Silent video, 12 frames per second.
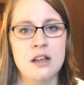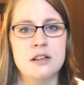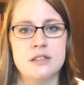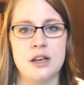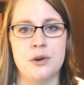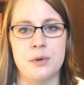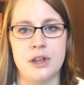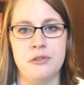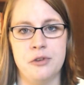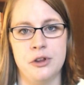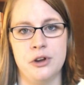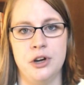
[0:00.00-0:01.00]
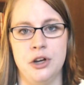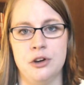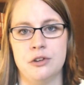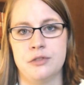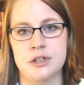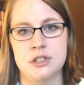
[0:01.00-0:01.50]
So, without further
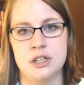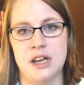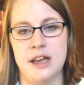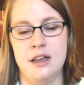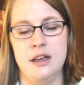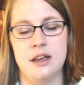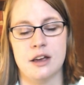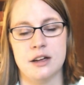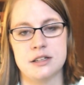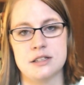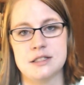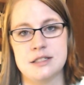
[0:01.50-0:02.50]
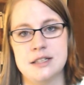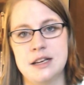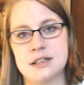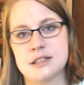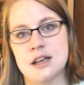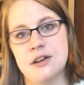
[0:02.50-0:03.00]
ado, firstly, I got
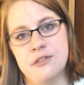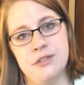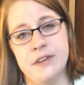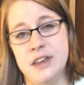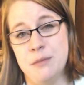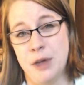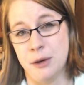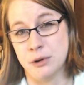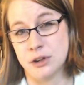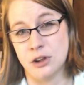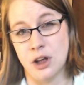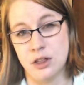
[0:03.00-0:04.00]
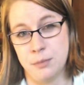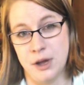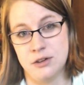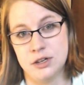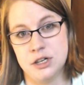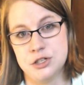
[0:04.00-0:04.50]
six of the Penguin
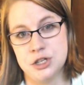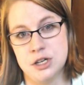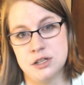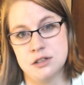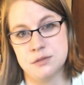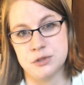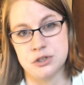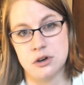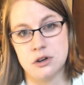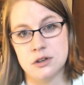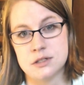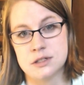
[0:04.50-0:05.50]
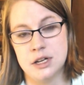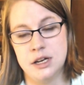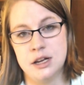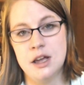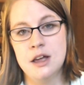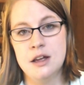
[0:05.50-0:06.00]
cloth-bound editions, which are all
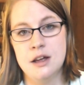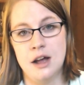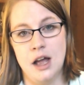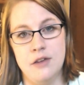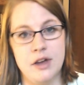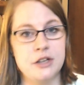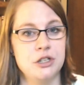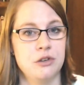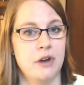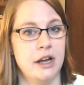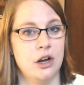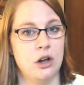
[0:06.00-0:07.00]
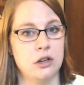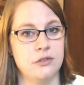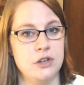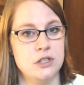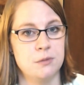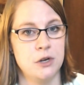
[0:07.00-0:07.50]
stunning. I've actually read all of
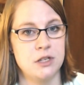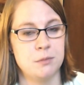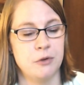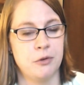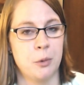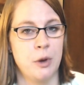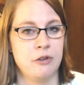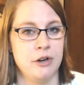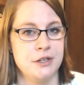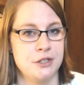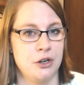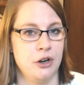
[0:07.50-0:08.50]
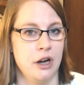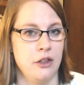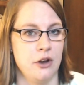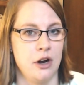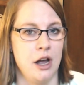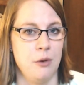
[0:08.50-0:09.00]
these books, but for one reason or
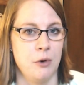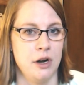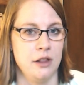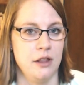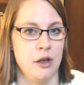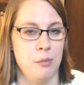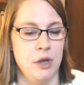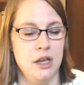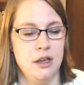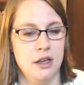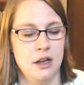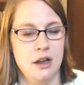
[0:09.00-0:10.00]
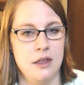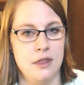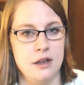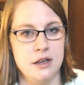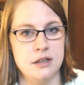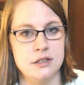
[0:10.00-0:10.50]
another, I wanted them in
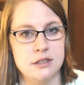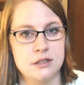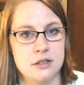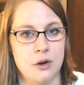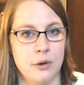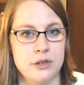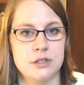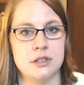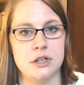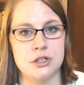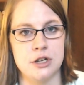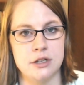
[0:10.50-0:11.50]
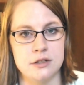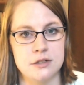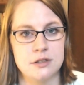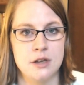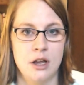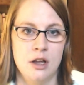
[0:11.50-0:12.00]
these gorgeous
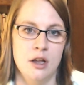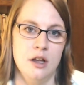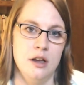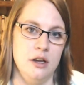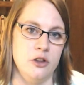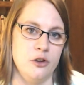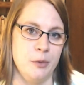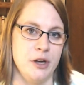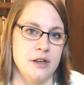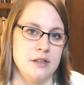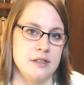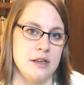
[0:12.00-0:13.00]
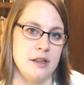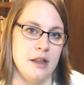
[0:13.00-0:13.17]
editions, either because of